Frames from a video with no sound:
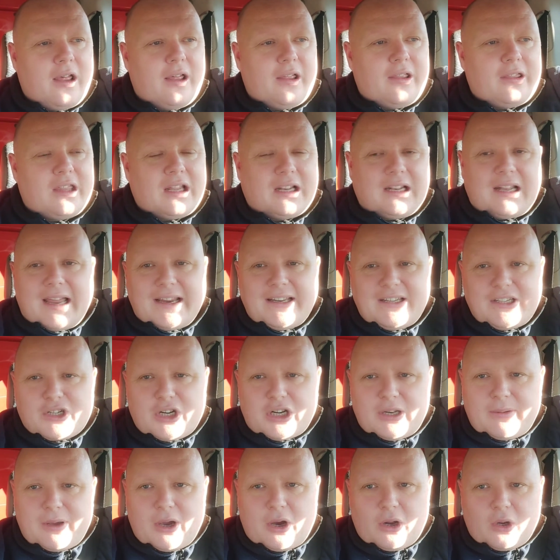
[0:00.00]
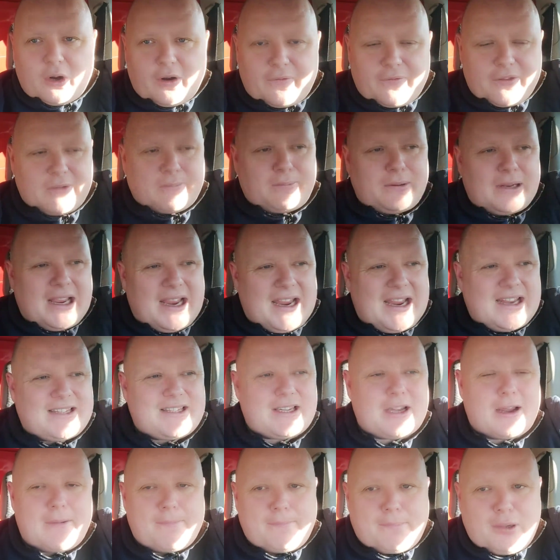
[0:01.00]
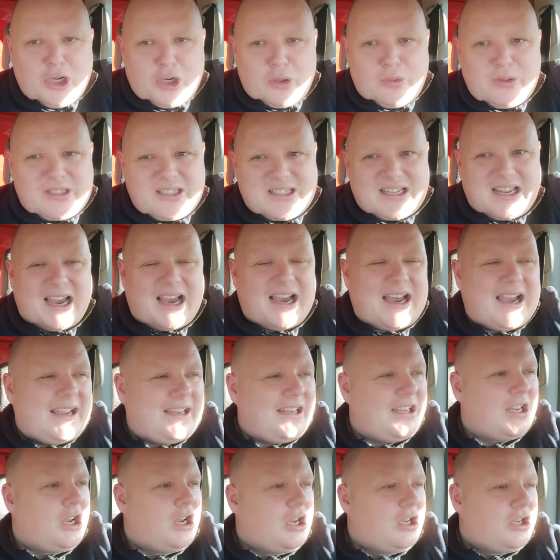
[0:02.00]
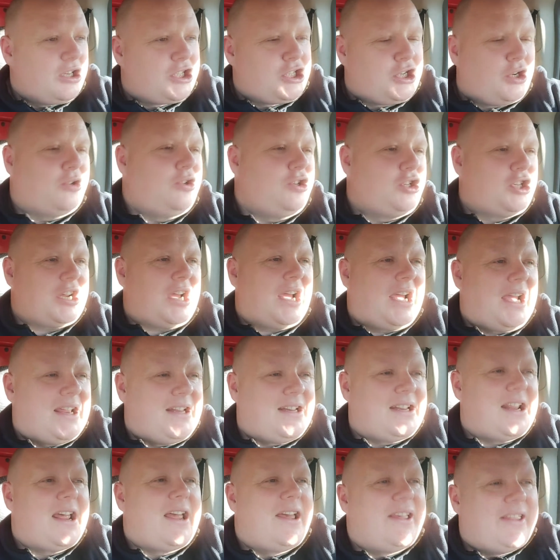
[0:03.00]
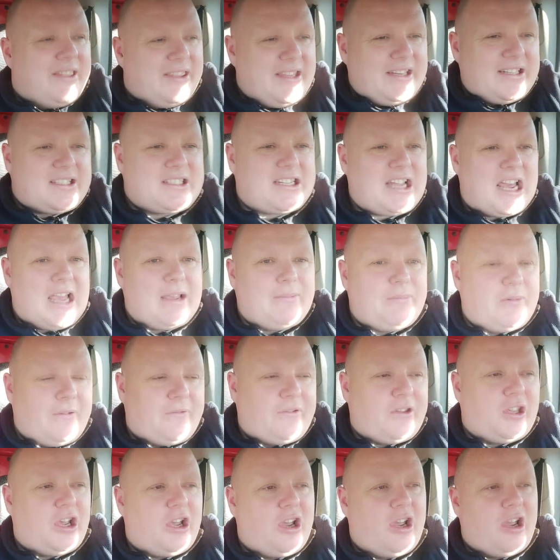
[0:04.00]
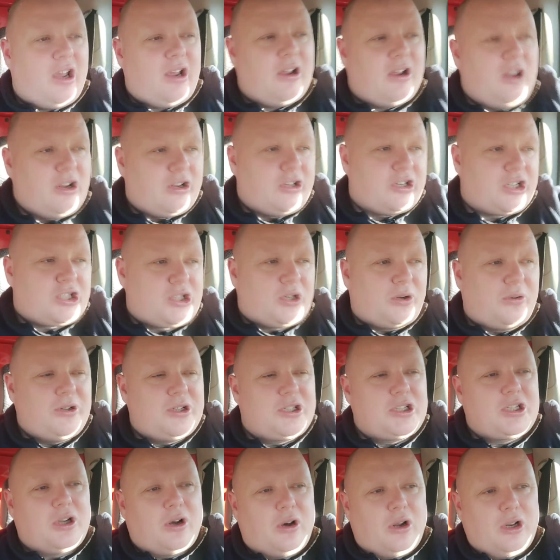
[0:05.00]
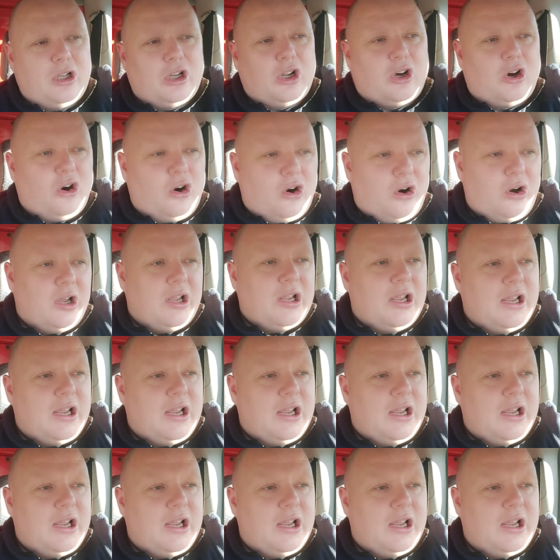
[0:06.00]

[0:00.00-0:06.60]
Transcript: The lighting's going to be all over the place. Blue sky, sunshine, this time of year, sun so low.